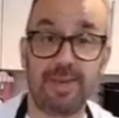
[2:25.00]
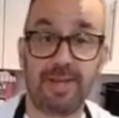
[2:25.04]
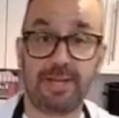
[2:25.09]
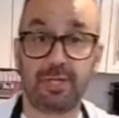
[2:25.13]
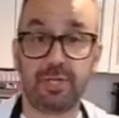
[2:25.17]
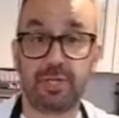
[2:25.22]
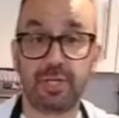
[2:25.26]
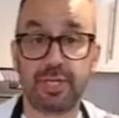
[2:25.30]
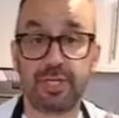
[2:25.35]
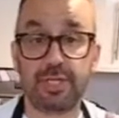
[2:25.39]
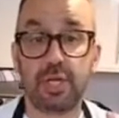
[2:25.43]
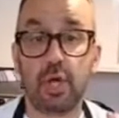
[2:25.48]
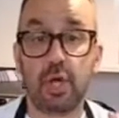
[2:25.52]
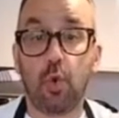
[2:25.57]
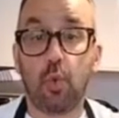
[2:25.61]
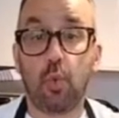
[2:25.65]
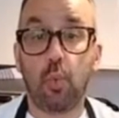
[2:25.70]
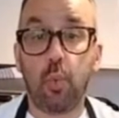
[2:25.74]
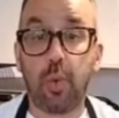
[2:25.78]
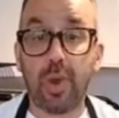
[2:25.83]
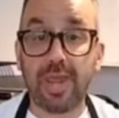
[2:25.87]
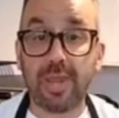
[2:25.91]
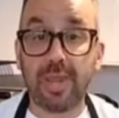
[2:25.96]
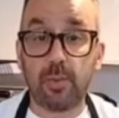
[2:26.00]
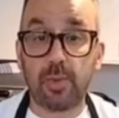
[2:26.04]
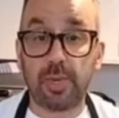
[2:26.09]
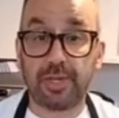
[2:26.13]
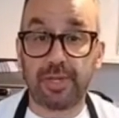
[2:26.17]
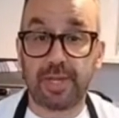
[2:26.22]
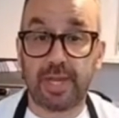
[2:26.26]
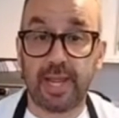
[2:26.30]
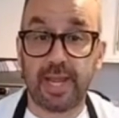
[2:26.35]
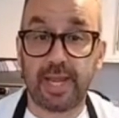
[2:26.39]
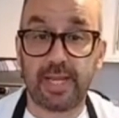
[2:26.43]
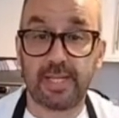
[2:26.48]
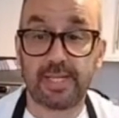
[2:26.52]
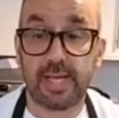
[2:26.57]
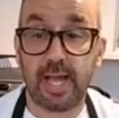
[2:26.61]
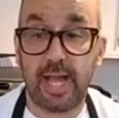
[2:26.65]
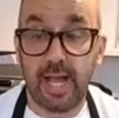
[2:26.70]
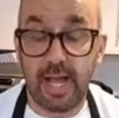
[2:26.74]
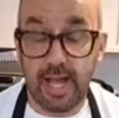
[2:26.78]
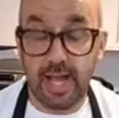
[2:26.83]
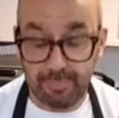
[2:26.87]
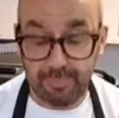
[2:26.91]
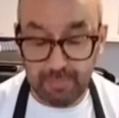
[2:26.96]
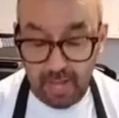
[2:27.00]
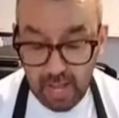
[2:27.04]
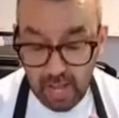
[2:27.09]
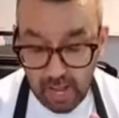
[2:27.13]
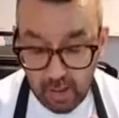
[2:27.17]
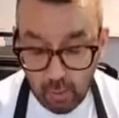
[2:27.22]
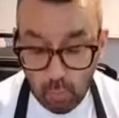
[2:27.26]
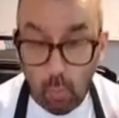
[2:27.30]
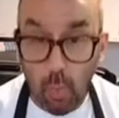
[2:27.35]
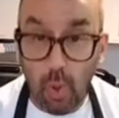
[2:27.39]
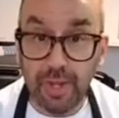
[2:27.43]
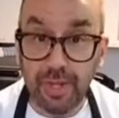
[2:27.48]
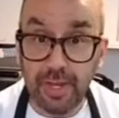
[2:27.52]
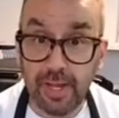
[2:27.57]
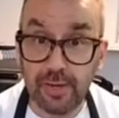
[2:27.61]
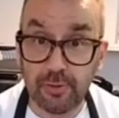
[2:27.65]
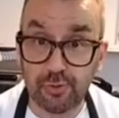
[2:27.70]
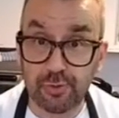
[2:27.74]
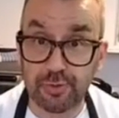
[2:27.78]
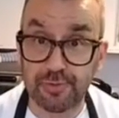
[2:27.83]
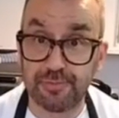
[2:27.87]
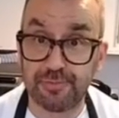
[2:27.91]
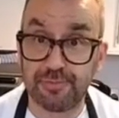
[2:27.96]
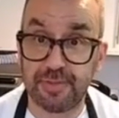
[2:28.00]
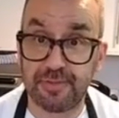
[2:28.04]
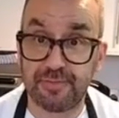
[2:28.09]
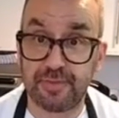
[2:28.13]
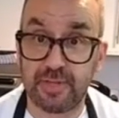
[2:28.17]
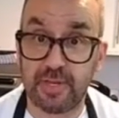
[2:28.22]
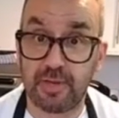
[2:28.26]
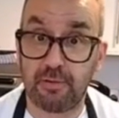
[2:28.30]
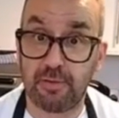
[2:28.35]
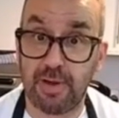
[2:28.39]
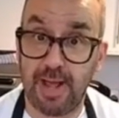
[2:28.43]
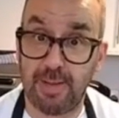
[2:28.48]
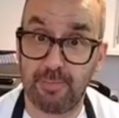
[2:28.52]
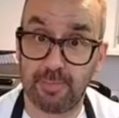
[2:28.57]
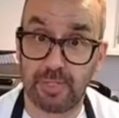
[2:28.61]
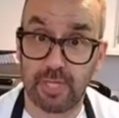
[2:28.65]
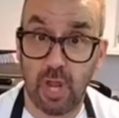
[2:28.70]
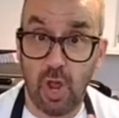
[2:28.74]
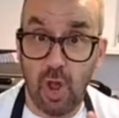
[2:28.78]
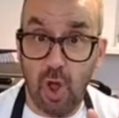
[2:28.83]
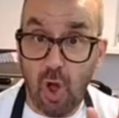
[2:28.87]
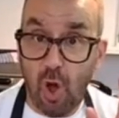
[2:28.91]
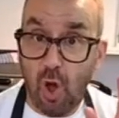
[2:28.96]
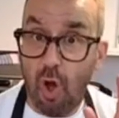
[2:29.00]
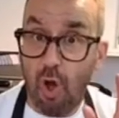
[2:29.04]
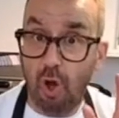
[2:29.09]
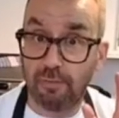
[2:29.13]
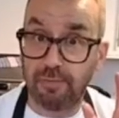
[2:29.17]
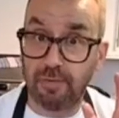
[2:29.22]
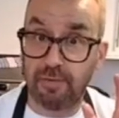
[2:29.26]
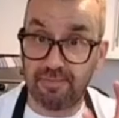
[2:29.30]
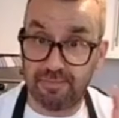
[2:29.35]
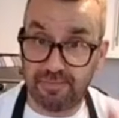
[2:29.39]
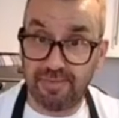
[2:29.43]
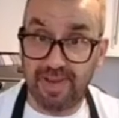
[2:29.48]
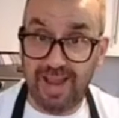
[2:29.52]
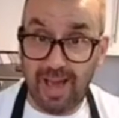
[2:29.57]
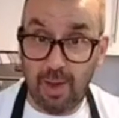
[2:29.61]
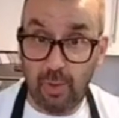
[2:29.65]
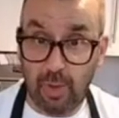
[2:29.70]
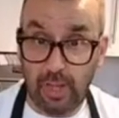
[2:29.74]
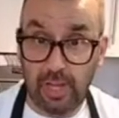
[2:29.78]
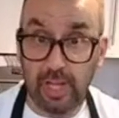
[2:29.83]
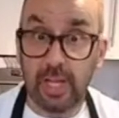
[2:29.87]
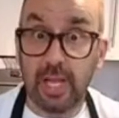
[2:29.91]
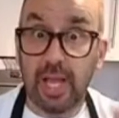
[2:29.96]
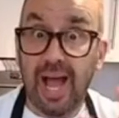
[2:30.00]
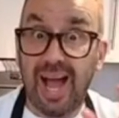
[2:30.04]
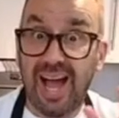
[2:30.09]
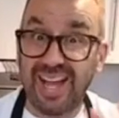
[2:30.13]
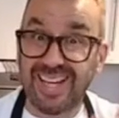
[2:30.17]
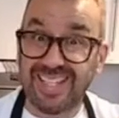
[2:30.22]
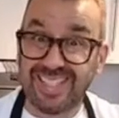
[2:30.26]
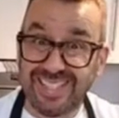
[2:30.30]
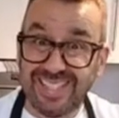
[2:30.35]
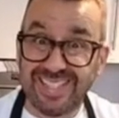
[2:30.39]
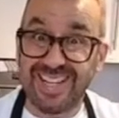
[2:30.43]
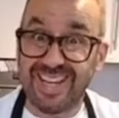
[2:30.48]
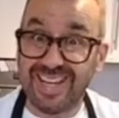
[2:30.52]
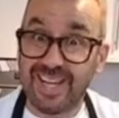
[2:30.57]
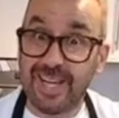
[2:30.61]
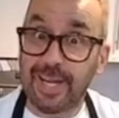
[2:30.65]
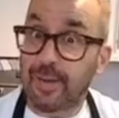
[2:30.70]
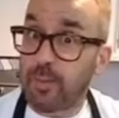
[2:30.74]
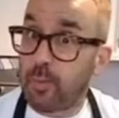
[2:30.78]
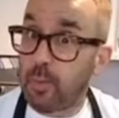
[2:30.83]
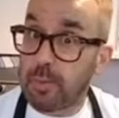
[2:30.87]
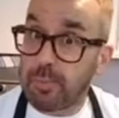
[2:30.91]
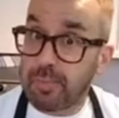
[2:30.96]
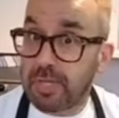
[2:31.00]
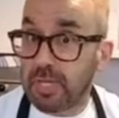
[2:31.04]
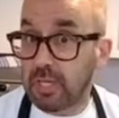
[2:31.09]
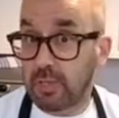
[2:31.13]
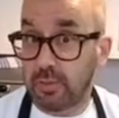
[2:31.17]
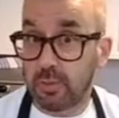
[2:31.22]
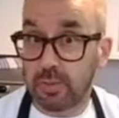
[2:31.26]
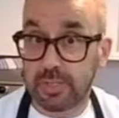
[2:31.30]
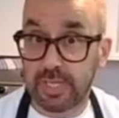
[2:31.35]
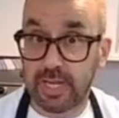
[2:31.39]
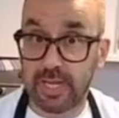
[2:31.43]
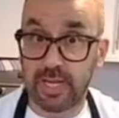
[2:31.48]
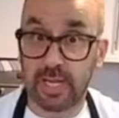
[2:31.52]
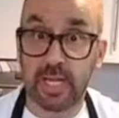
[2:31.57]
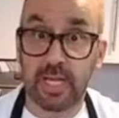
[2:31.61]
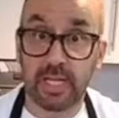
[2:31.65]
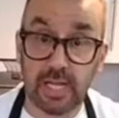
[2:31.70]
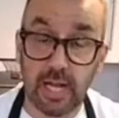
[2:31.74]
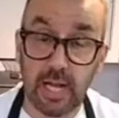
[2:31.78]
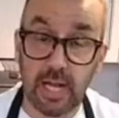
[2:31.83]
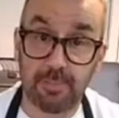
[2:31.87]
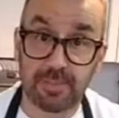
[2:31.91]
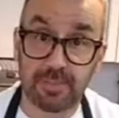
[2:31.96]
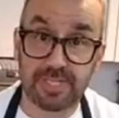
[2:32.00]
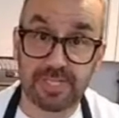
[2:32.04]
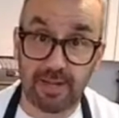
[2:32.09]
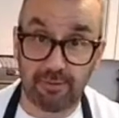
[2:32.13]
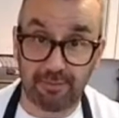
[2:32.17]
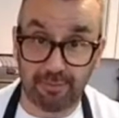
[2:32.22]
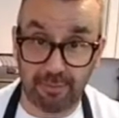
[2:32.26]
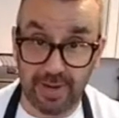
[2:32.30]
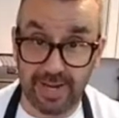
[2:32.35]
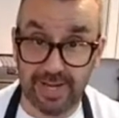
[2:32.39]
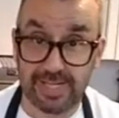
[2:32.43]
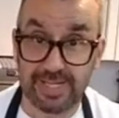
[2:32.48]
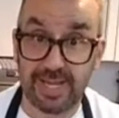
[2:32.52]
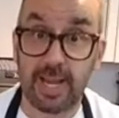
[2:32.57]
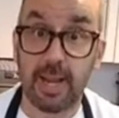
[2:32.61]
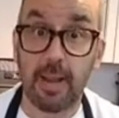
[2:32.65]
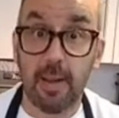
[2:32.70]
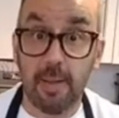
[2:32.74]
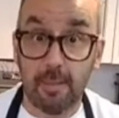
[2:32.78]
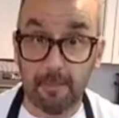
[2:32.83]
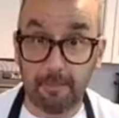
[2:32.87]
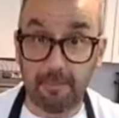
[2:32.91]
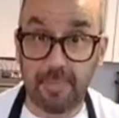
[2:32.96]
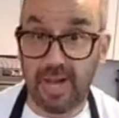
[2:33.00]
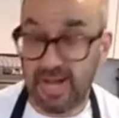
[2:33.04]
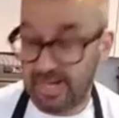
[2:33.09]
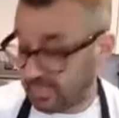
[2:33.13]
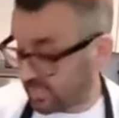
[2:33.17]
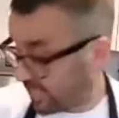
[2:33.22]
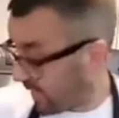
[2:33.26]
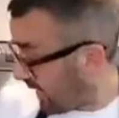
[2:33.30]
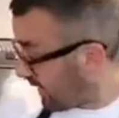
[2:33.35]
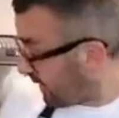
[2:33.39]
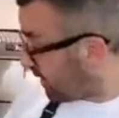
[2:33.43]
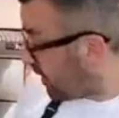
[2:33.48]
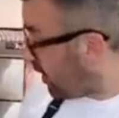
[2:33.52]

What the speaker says: mentioned, we will need 150 grams of flour. Ideally, we'll be using self-raising, but I